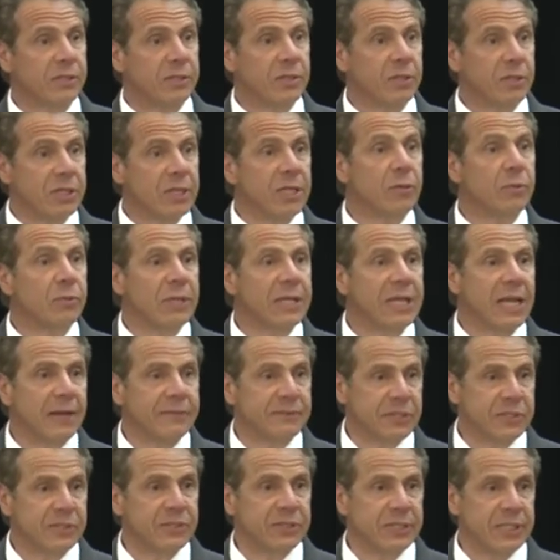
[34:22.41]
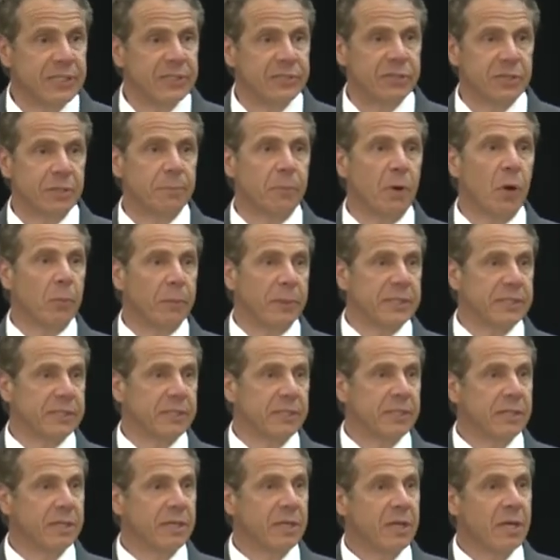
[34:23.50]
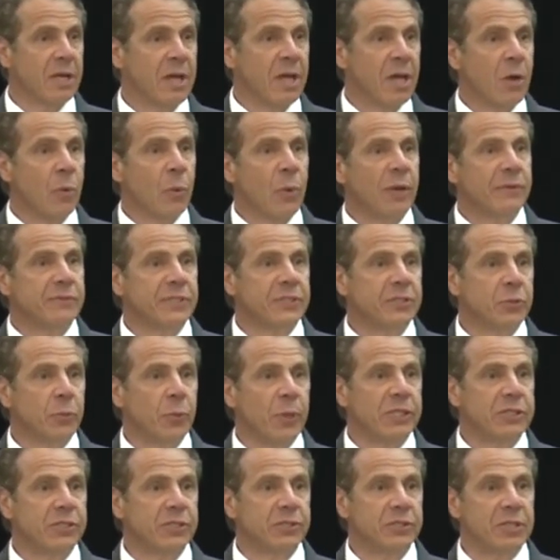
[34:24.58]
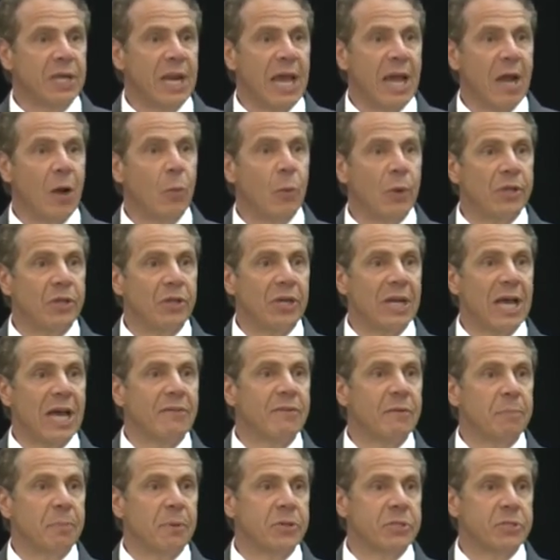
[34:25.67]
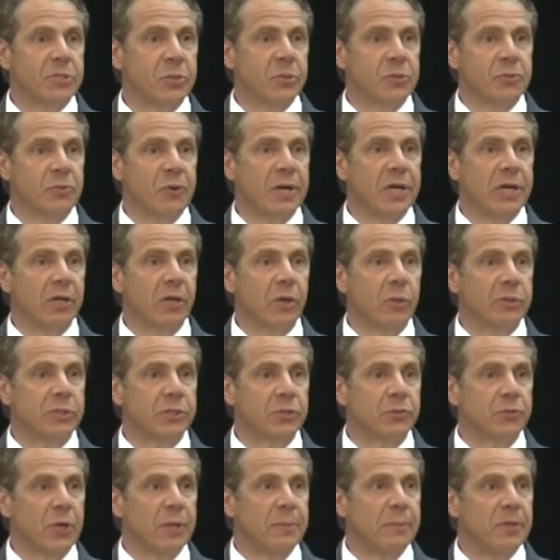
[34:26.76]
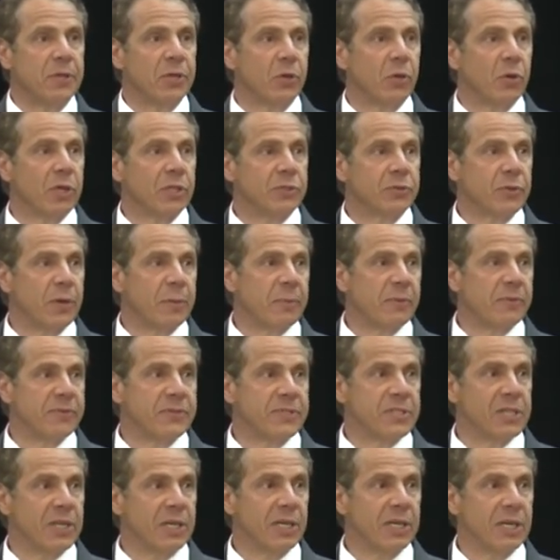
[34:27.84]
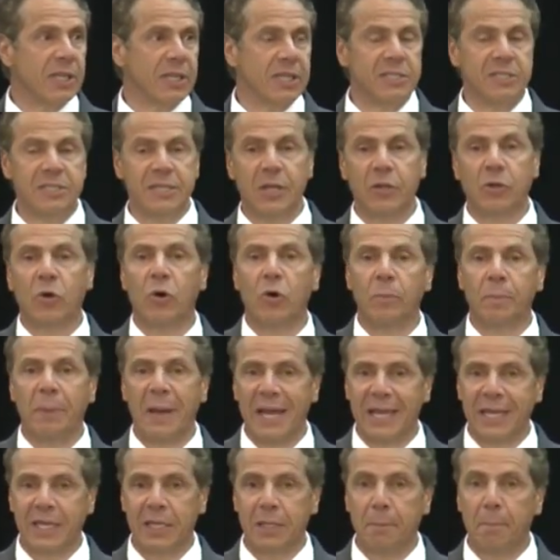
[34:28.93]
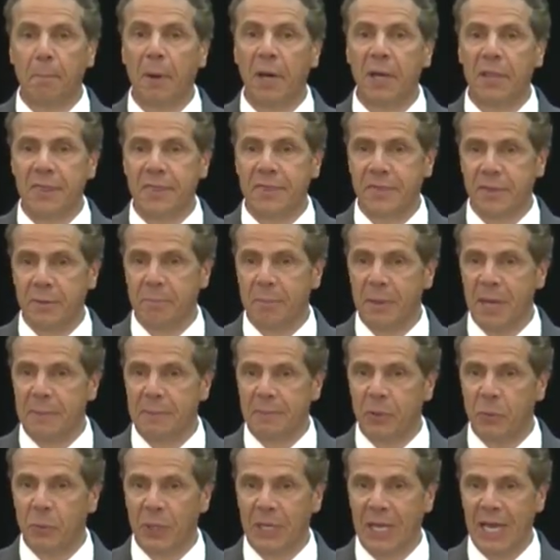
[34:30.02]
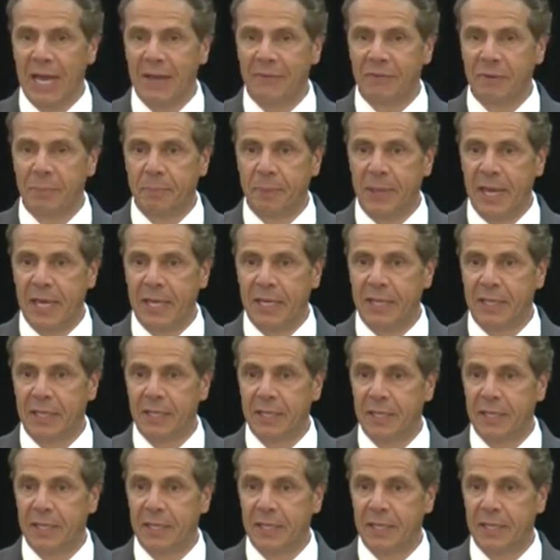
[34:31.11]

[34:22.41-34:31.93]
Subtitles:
You literally have to seize the moment. We have situations now where you'll have a person who's ready to go into treatment. You call a treatment facility. They say, call back in a month. Maybe we'll have a bed.